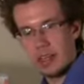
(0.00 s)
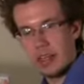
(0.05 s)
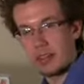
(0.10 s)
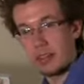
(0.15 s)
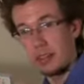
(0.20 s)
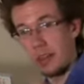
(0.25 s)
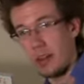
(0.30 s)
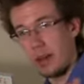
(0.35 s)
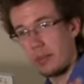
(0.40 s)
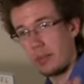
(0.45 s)
Now
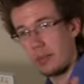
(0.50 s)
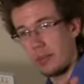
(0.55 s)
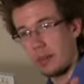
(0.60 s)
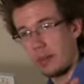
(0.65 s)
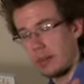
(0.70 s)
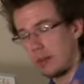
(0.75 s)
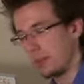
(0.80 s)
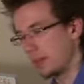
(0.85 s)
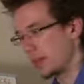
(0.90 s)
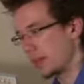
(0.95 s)
there are
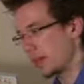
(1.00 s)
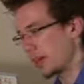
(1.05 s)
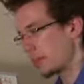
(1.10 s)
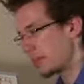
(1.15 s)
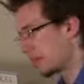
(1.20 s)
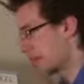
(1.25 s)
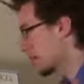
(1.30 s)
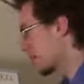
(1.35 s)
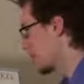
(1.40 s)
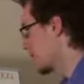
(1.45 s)
more, but
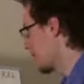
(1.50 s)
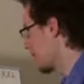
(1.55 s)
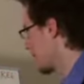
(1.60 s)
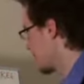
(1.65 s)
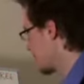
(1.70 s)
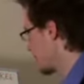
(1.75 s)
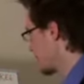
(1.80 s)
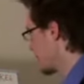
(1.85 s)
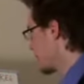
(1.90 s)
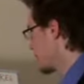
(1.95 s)
I'm not going to get
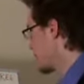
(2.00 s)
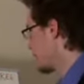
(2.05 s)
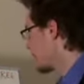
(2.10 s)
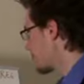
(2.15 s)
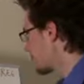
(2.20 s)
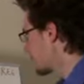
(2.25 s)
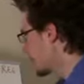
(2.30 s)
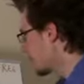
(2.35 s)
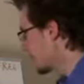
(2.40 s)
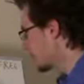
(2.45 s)
into them.
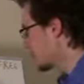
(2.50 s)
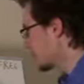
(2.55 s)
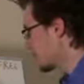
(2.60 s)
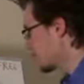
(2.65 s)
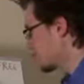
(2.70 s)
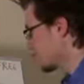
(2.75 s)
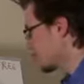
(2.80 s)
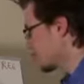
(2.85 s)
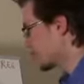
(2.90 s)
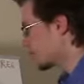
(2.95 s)

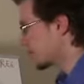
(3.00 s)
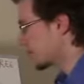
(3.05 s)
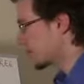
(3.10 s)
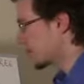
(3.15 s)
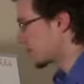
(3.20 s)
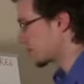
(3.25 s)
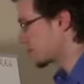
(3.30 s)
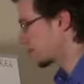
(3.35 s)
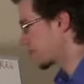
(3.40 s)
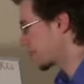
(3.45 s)
These are the two
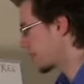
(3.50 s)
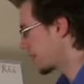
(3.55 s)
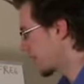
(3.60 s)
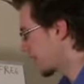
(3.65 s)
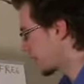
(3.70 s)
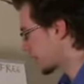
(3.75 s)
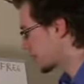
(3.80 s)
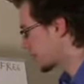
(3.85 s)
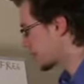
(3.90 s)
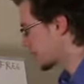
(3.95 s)
basic
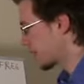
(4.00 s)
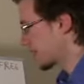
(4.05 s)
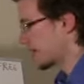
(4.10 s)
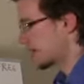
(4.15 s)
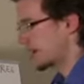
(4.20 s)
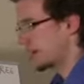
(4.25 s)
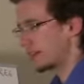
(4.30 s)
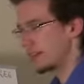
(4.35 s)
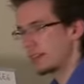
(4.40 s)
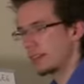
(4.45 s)
clefs,
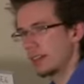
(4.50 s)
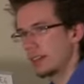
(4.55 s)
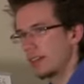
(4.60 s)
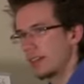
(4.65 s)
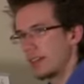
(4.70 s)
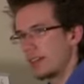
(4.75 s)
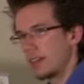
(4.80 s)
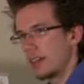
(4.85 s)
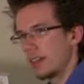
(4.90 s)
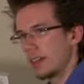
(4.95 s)
and
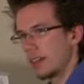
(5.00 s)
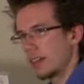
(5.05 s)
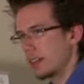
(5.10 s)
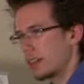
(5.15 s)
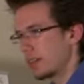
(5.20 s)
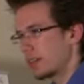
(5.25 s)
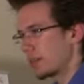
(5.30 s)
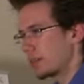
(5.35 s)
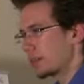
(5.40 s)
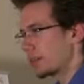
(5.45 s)

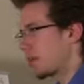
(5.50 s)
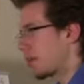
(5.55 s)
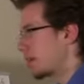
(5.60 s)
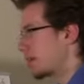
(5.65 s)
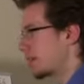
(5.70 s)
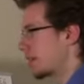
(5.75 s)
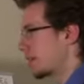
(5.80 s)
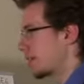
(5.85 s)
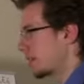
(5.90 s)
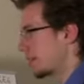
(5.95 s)
you'll
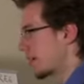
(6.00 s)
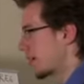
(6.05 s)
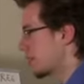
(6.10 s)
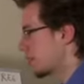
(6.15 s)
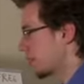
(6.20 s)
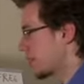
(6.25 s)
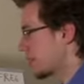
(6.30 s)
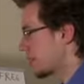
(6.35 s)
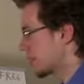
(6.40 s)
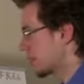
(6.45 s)
probably only
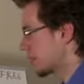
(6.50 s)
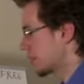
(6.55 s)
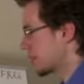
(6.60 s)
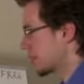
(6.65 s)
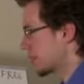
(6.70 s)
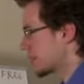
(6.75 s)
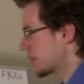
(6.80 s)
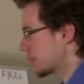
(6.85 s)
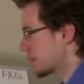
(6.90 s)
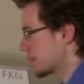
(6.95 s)
ever use
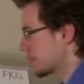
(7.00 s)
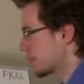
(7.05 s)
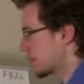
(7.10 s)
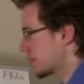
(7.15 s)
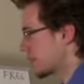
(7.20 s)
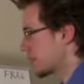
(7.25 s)
these.